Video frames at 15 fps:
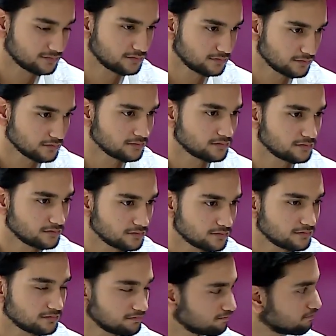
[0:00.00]

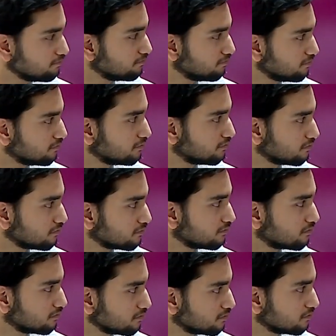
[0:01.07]

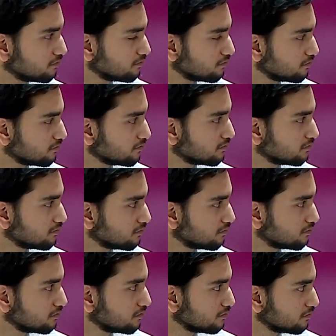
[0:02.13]

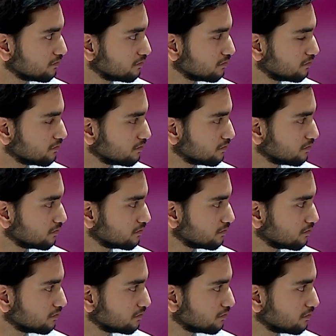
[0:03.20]

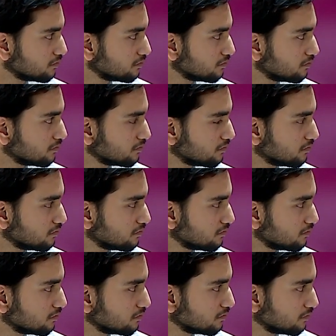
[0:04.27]

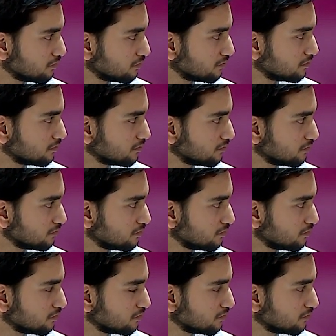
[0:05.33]

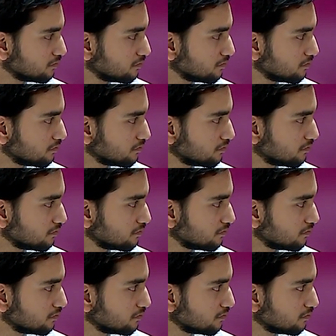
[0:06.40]

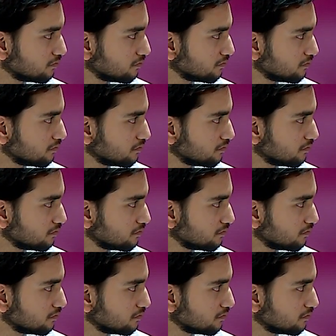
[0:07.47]
(not speaking)